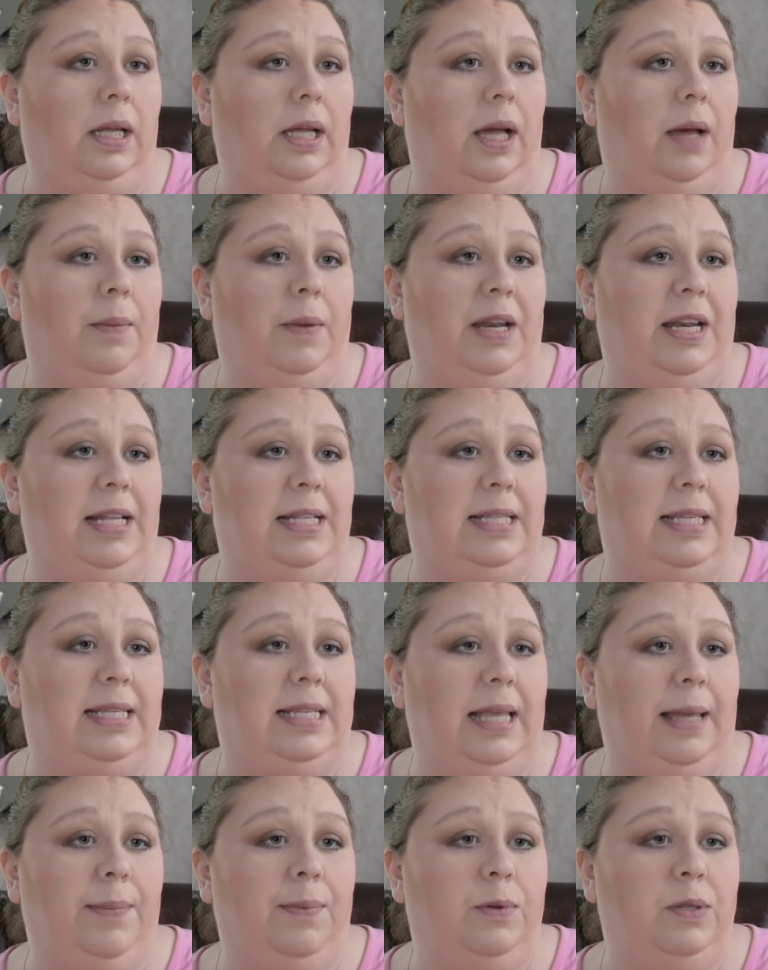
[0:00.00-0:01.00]
I mean, it's a
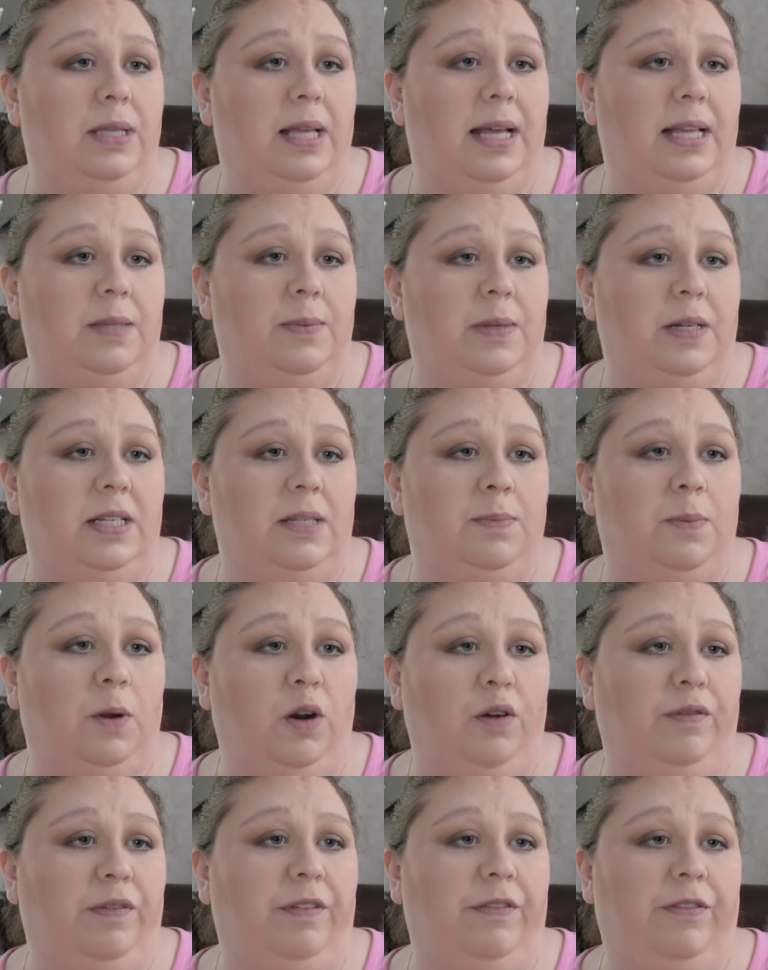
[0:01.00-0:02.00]
sample size, but it's
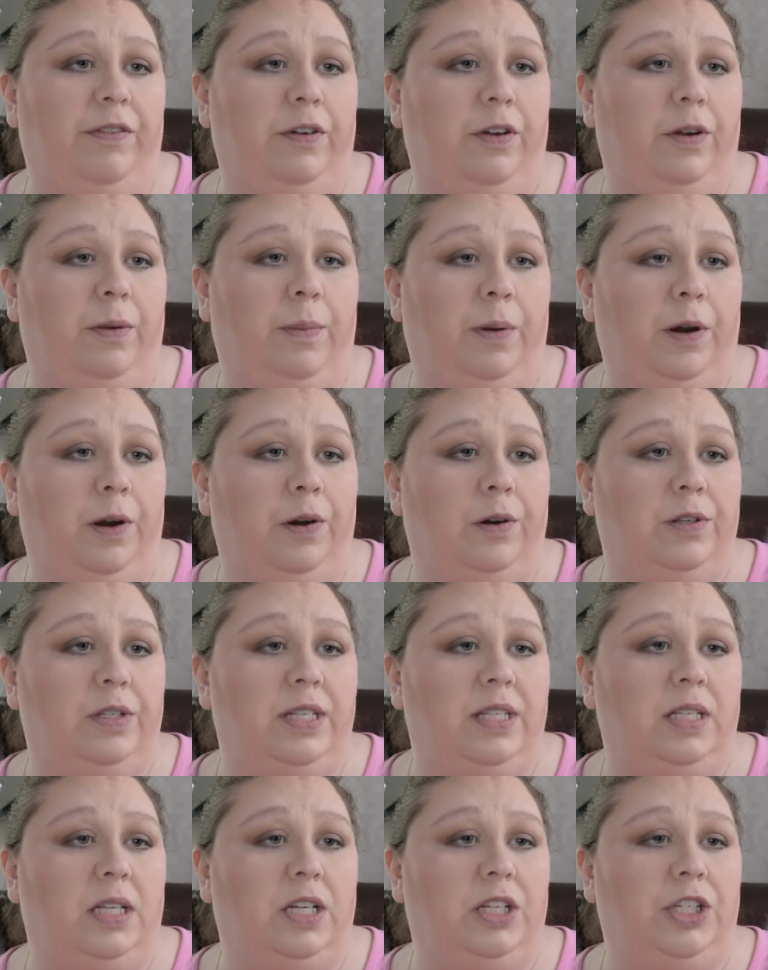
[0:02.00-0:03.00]
perfect for your purse.
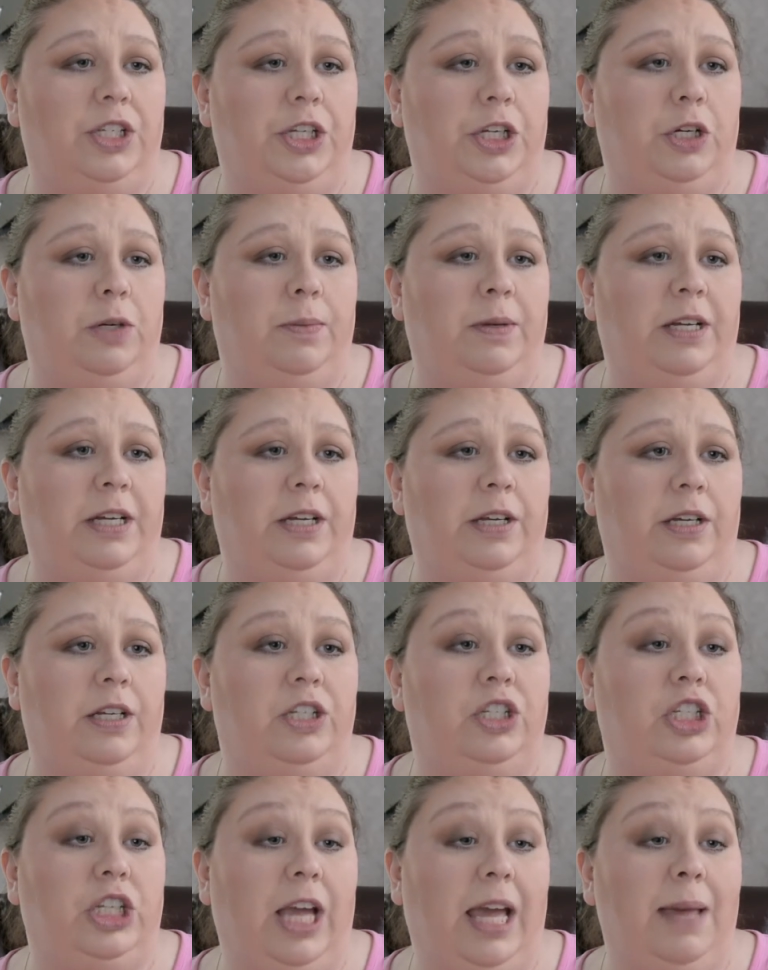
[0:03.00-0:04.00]
It's got sheer but
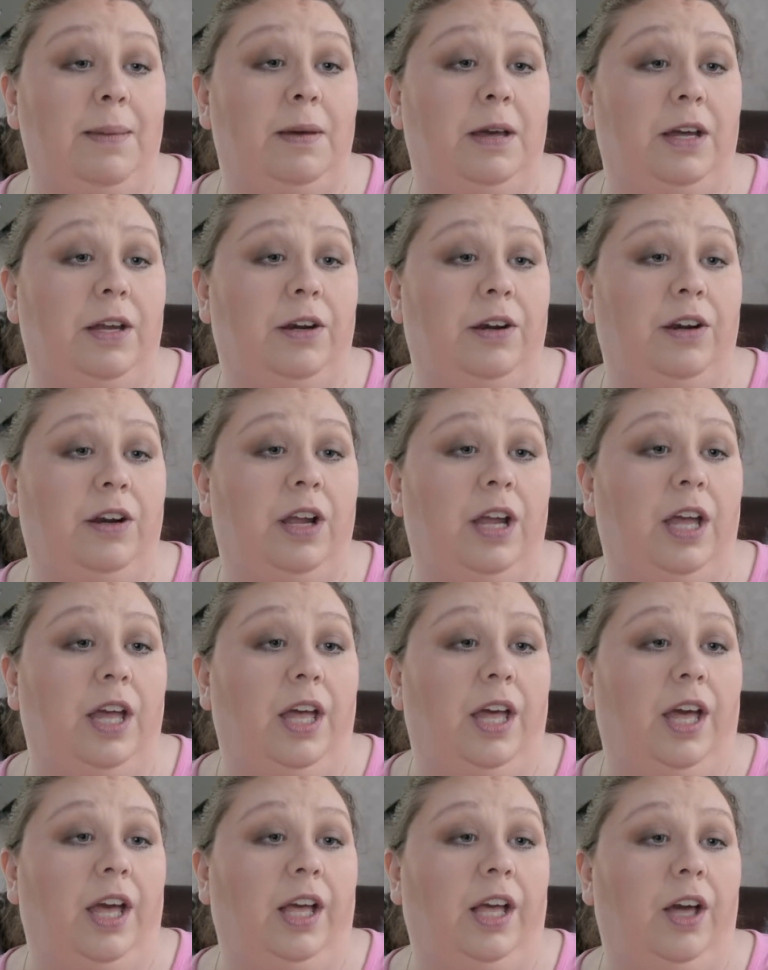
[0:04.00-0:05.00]
shea butter
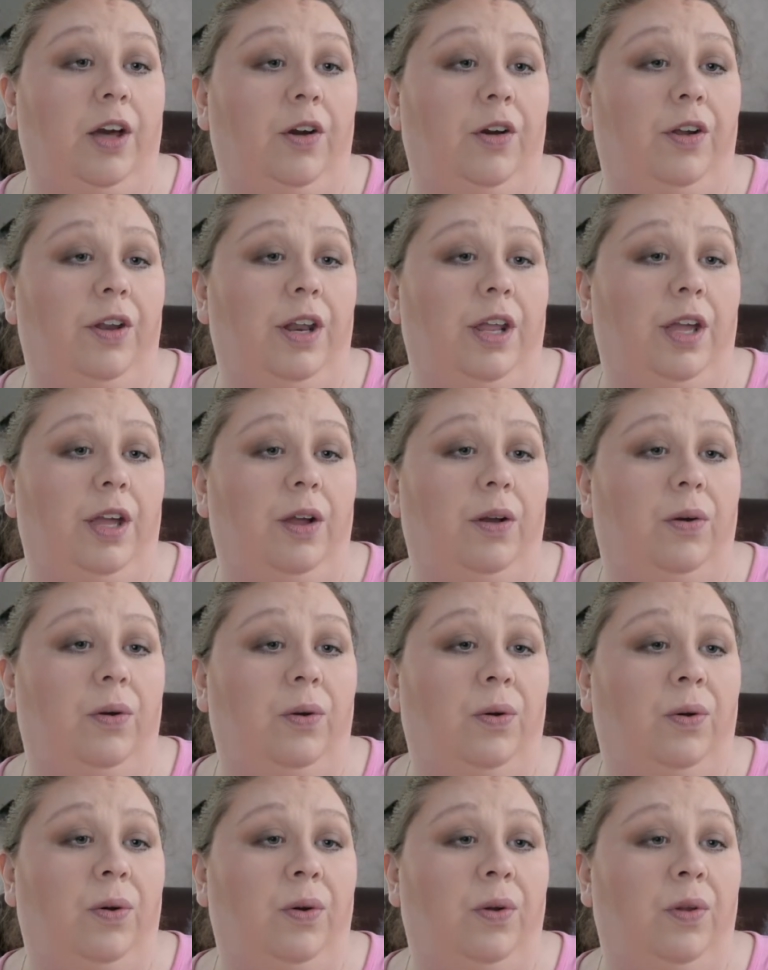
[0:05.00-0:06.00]
and coconut
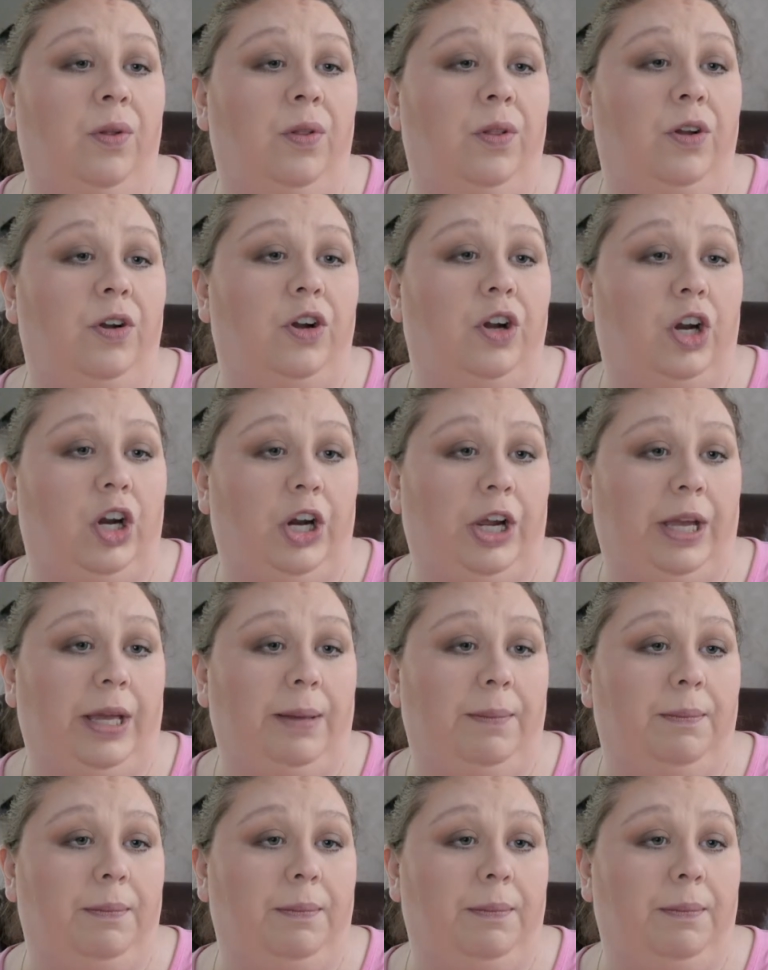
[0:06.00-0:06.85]
oil cream.